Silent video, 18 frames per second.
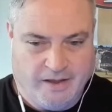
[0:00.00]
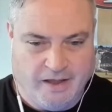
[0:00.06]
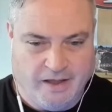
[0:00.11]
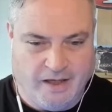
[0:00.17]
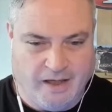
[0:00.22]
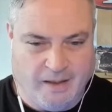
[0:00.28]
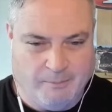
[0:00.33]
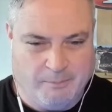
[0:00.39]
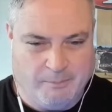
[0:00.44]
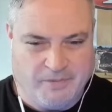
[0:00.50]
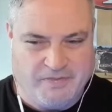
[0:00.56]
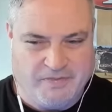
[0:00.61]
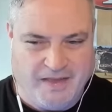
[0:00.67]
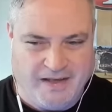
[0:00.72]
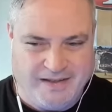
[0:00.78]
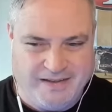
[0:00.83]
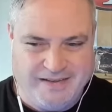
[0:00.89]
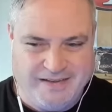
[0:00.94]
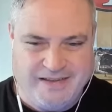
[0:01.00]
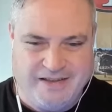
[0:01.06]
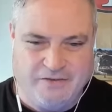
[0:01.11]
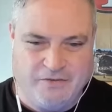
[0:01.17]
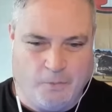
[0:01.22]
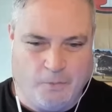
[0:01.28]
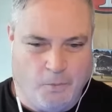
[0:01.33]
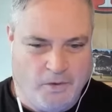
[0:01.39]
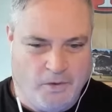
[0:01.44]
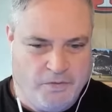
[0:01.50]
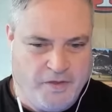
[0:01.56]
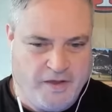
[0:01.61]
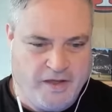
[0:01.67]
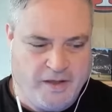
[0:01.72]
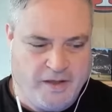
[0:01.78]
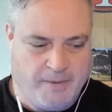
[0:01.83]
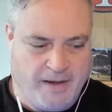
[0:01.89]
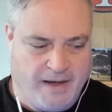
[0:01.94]
Um, but then, you know, the one
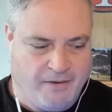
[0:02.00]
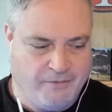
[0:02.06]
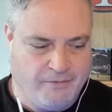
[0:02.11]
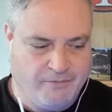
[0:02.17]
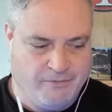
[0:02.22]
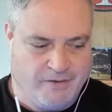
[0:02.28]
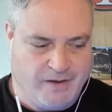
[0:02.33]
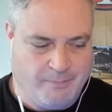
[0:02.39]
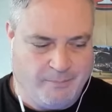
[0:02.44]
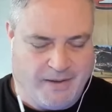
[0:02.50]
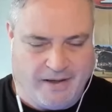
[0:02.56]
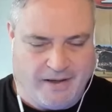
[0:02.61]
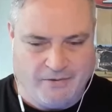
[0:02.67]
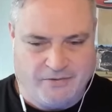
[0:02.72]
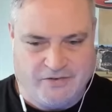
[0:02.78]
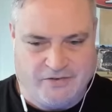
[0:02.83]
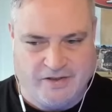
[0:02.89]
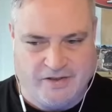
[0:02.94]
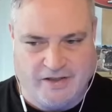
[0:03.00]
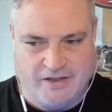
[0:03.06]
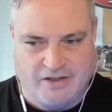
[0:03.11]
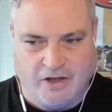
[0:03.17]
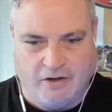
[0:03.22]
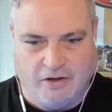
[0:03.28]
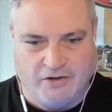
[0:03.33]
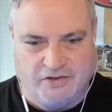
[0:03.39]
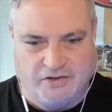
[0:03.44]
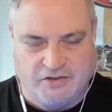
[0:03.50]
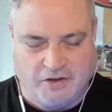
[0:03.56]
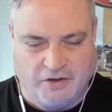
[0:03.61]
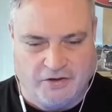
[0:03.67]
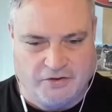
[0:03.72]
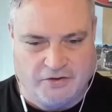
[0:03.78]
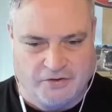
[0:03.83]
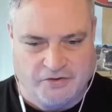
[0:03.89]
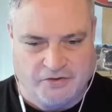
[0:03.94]
thing about about uh, Khalen
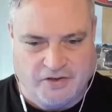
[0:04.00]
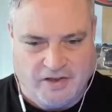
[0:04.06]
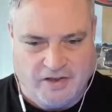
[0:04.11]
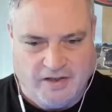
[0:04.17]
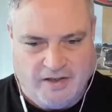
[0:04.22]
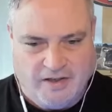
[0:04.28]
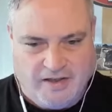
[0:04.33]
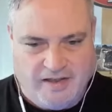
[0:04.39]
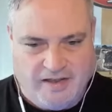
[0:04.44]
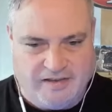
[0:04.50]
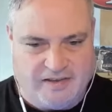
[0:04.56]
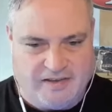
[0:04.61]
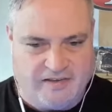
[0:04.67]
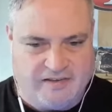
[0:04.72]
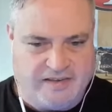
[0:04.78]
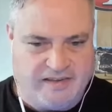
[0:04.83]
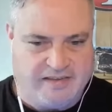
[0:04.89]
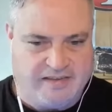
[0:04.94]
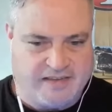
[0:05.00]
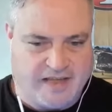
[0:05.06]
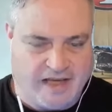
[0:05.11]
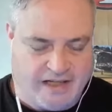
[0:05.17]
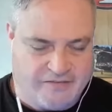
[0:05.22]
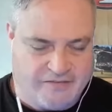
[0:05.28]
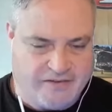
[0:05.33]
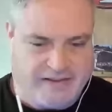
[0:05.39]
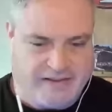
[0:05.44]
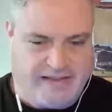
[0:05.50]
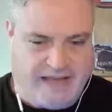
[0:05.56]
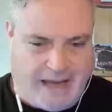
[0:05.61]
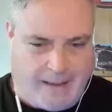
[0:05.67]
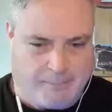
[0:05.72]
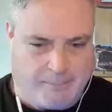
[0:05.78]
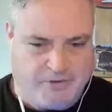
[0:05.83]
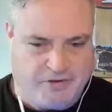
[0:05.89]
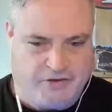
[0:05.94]
Saunders is, is he's kind of a
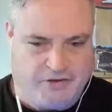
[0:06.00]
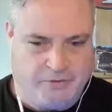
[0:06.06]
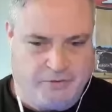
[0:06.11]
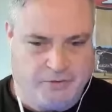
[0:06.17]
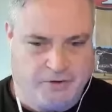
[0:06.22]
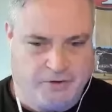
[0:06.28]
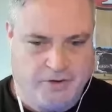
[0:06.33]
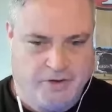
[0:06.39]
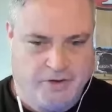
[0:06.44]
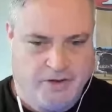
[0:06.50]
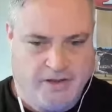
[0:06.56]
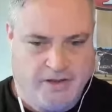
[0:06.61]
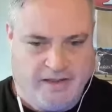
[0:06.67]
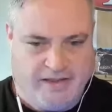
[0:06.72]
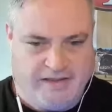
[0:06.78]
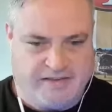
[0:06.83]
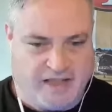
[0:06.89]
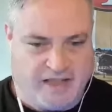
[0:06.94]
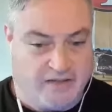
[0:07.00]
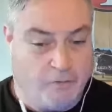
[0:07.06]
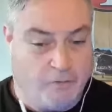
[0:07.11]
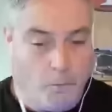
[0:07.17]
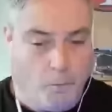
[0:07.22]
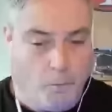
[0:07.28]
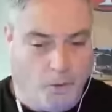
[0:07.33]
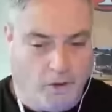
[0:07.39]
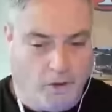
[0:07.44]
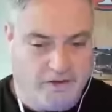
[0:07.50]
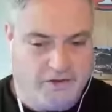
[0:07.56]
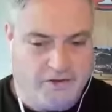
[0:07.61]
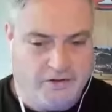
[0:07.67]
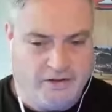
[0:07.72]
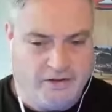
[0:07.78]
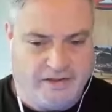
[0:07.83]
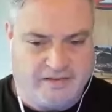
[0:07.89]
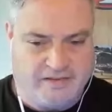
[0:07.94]
gap shooter. He's kind of a
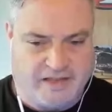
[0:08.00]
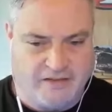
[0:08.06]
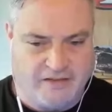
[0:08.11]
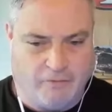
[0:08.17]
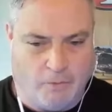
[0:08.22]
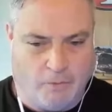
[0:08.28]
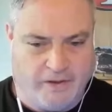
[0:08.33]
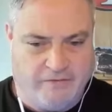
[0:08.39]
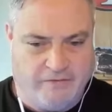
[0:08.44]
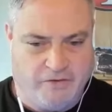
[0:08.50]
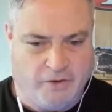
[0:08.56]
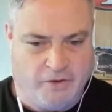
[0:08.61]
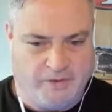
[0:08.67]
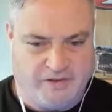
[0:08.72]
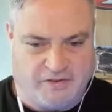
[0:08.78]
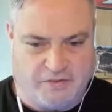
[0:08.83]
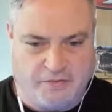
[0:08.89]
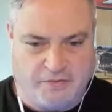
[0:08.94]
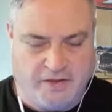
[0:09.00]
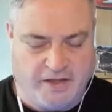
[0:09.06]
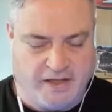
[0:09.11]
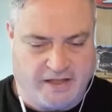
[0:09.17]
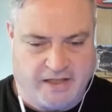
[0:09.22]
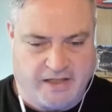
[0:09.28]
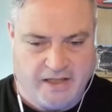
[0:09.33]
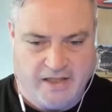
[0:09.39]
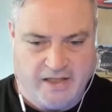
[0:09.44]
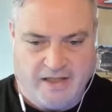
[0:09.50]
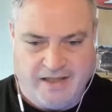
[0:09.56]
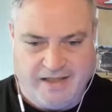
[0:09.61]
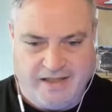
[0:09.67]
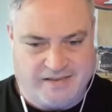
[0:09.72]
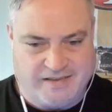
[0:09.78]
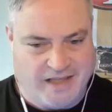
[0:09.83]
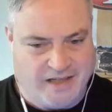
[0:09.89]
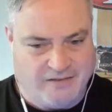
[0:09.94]
one. He's kind of a even though he's thick,
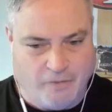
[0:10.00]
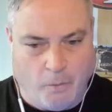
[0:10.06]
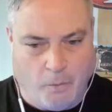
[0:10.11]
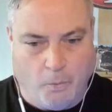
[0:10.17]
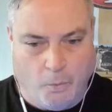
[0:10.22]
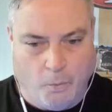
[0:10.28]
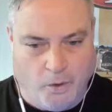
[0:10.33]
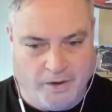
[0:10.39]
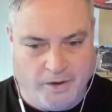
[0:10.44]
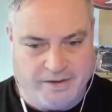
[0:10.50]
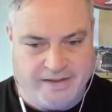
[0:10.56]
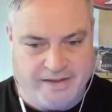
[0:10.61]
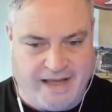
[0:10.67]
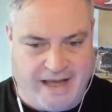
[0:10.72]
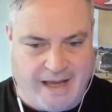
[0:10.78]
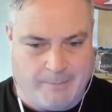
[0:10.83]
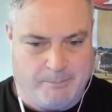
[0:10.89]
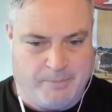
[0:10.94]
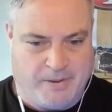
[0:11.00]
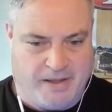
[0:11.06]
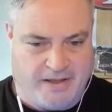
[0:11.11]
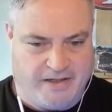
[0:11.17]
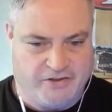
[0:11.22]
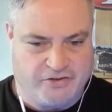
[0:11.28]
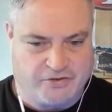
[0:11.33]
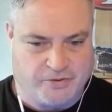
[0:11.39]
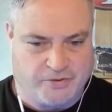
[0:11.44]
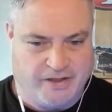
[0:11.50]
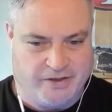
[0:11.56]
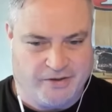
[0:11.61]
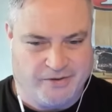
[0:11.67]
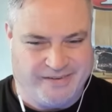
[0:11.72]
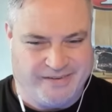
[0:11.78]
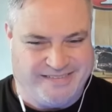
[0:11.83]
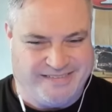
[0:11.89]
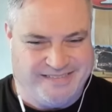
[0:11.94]
He's kind of a one gap
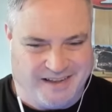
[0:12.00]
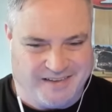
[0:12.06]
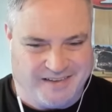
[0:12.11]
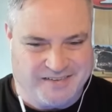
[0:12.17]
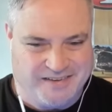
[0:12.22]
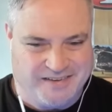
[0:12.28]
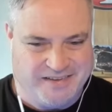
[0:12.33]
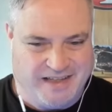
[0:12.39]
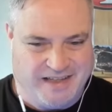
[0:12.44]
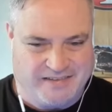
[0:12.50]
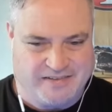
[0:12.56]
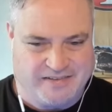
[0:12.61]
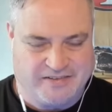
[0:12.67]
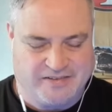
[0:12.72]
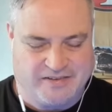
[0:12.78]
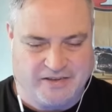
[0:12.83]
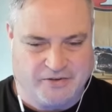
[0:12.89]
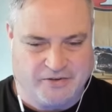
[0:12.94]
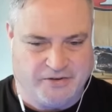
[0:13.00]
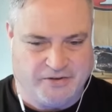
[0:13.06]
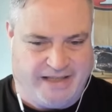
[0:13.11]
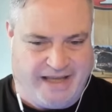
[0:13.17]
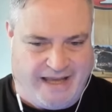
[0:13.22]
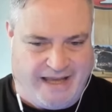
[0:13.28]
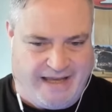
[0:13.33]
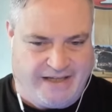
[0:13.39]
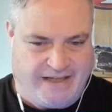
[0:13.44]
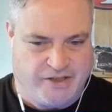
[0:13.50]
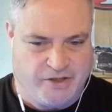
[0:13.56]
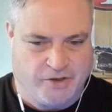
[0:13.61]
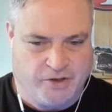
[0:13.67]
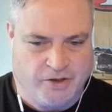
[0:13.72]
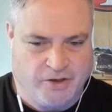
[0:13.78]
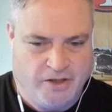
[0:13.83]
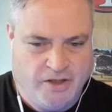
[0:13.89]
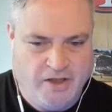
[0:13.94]
penetrator. He doesn't necessarily
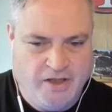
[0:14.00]
anchor